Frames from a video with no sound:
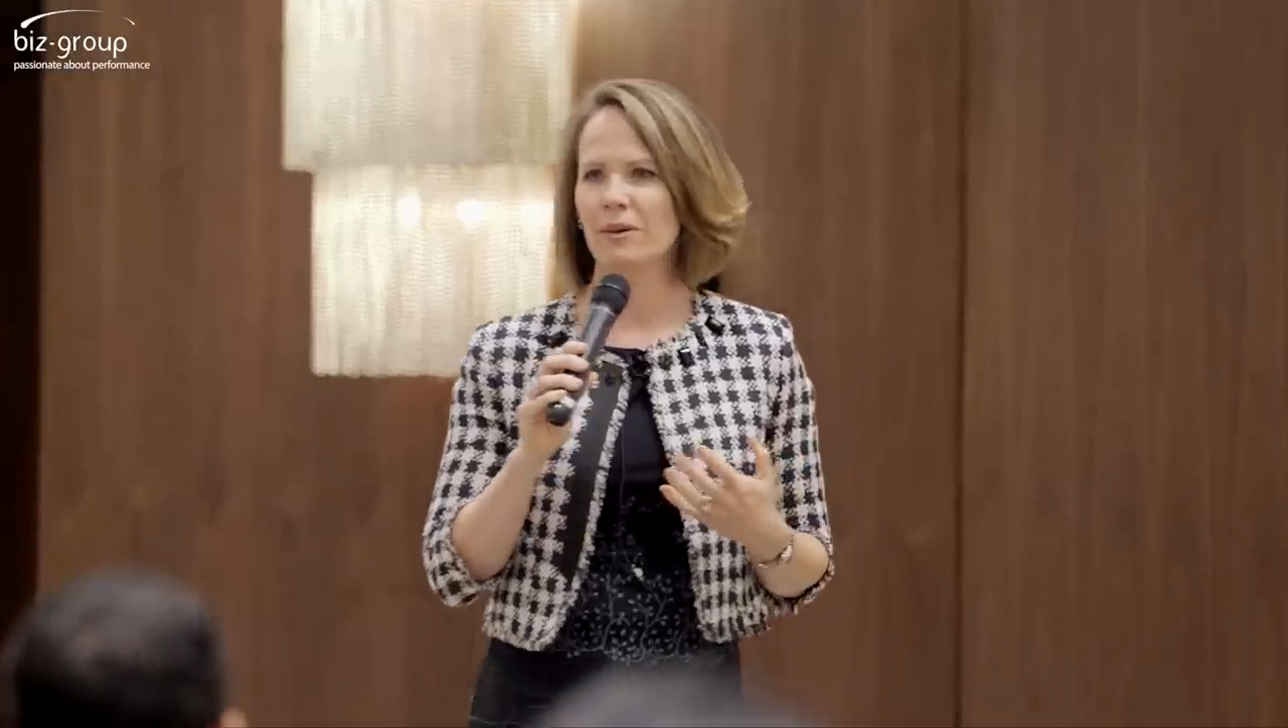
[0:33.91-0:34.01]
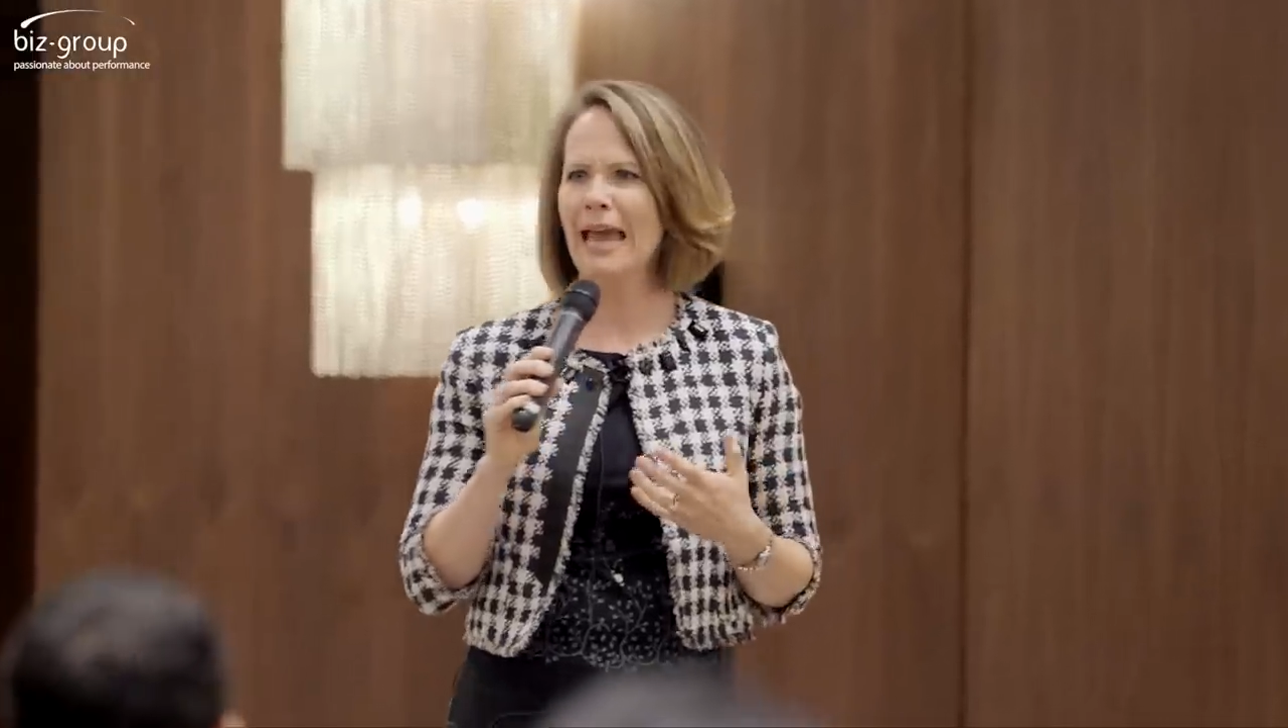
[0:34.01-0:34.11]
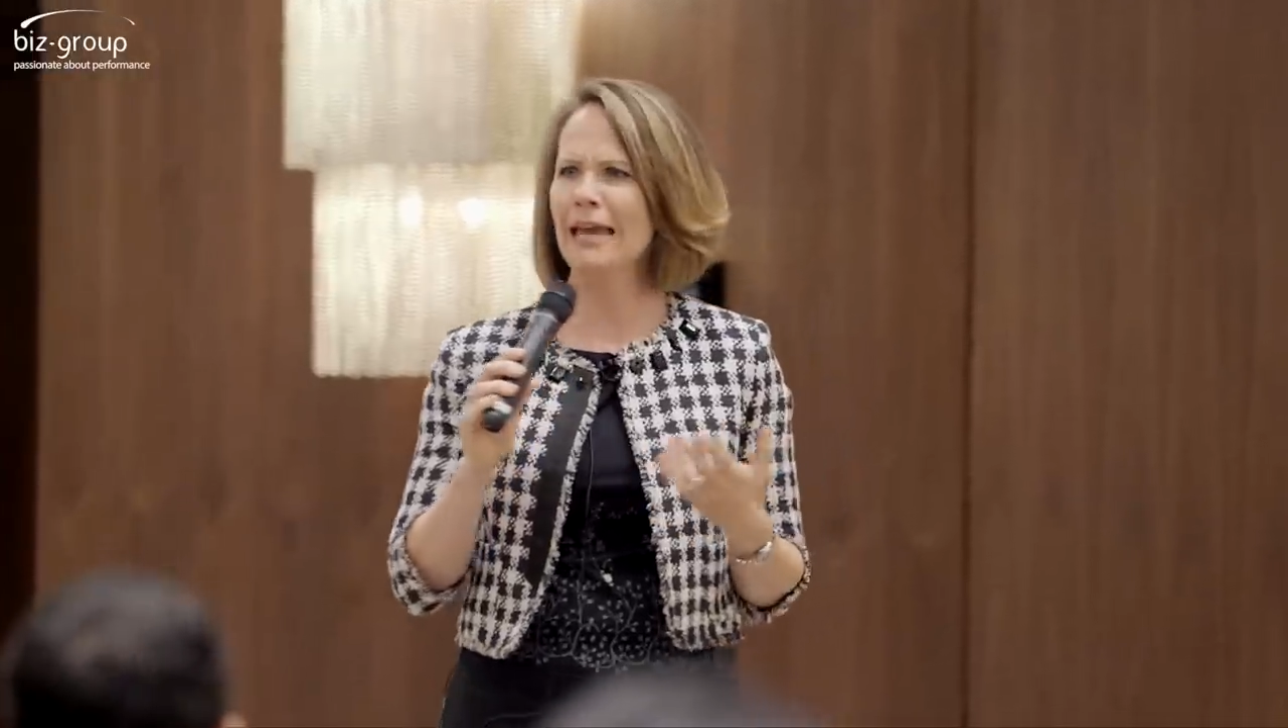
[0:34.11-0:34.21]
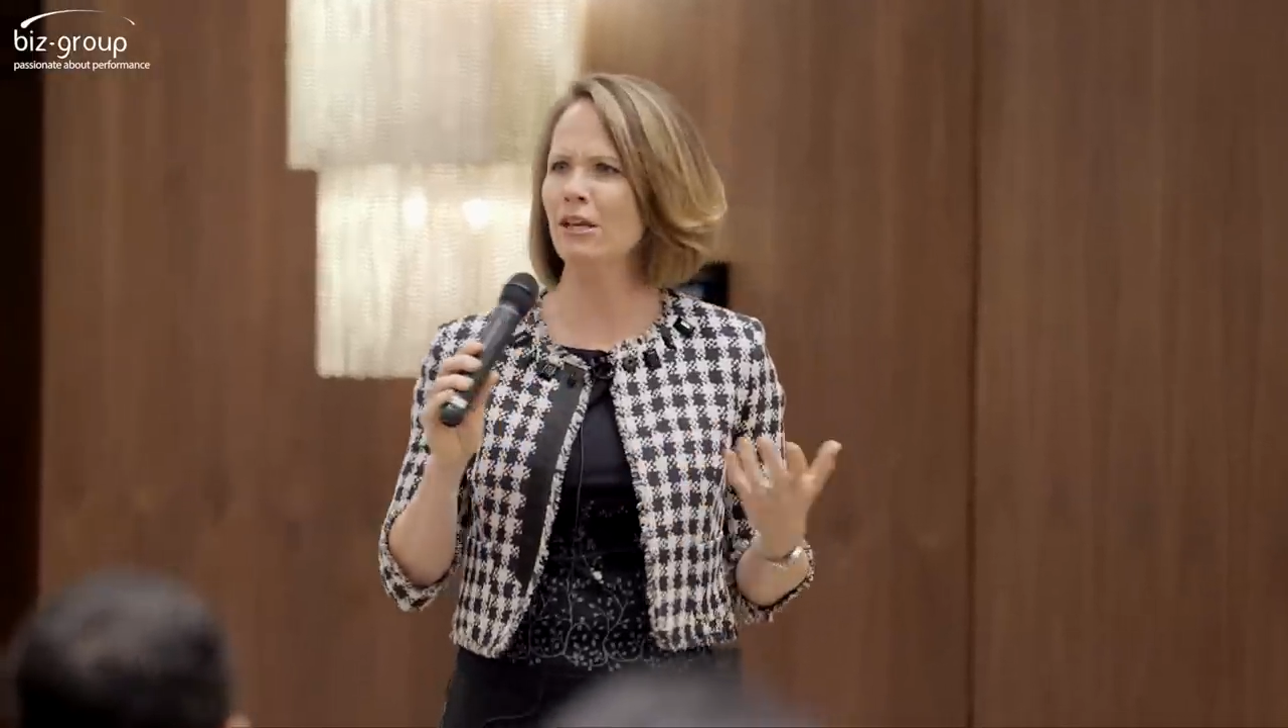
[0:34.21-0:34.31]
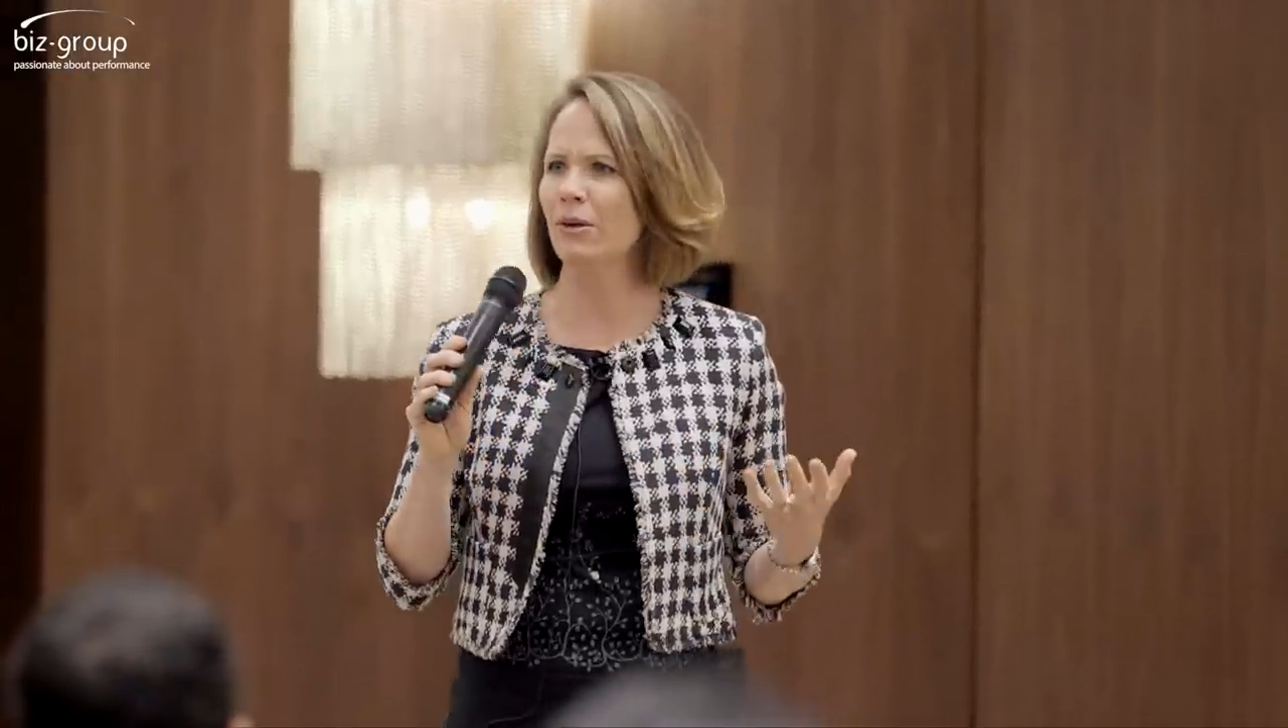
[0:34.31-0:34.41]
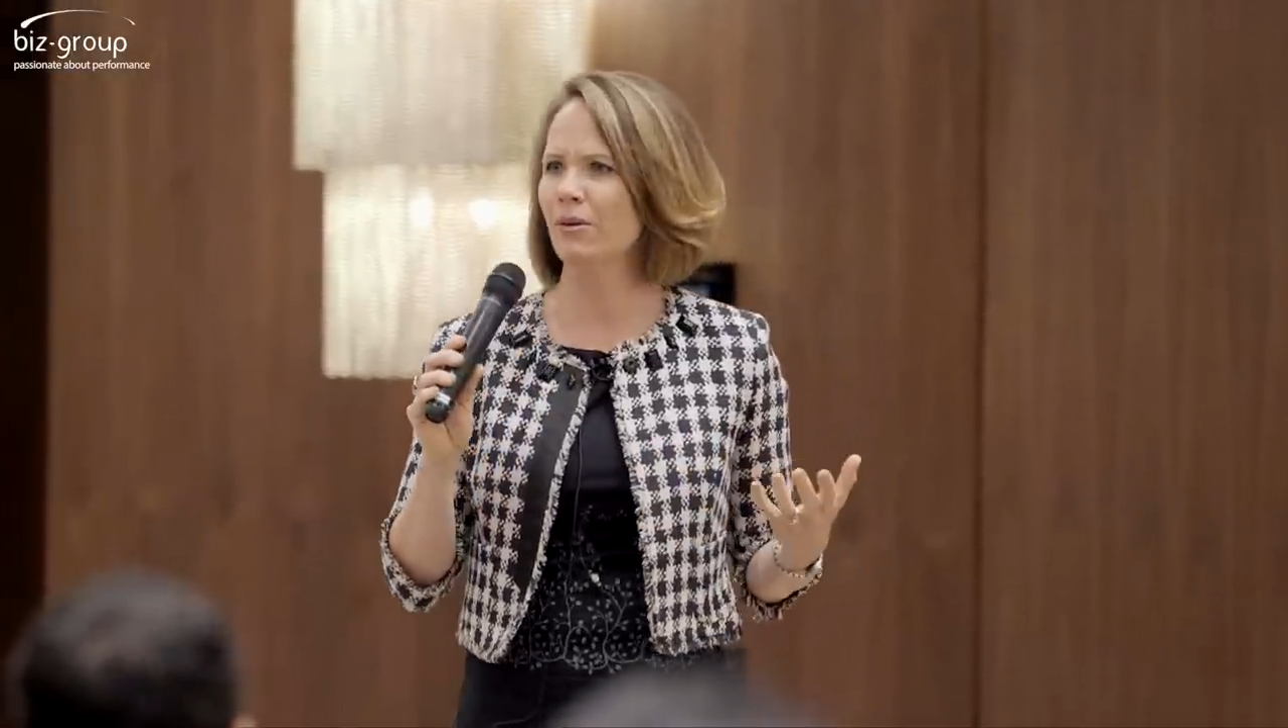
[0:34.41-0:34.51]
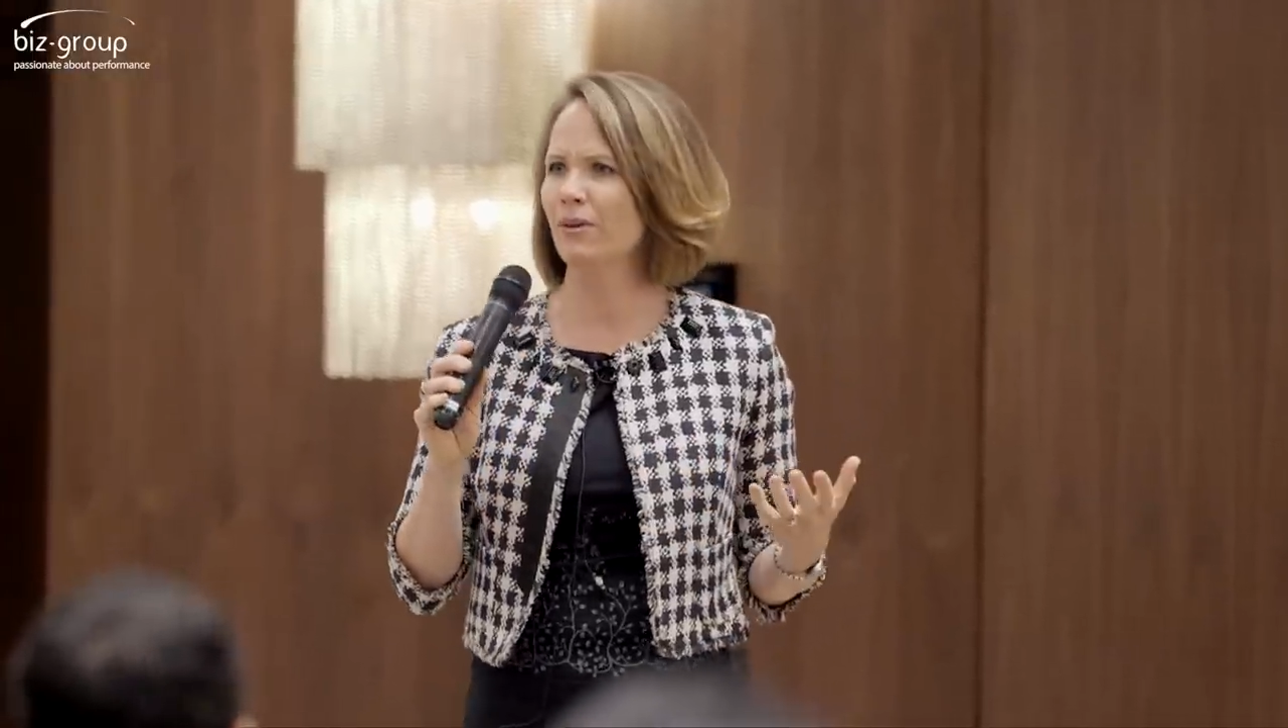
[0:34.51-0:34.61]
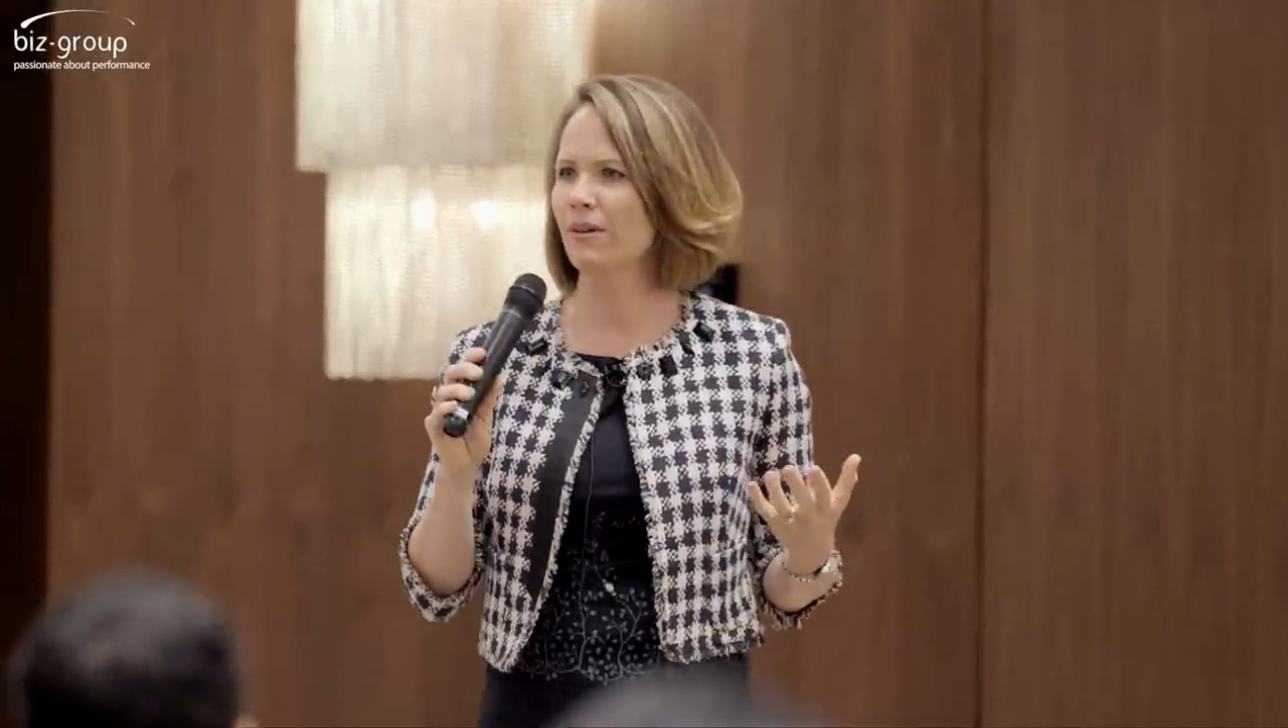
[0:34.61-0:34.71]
Can you?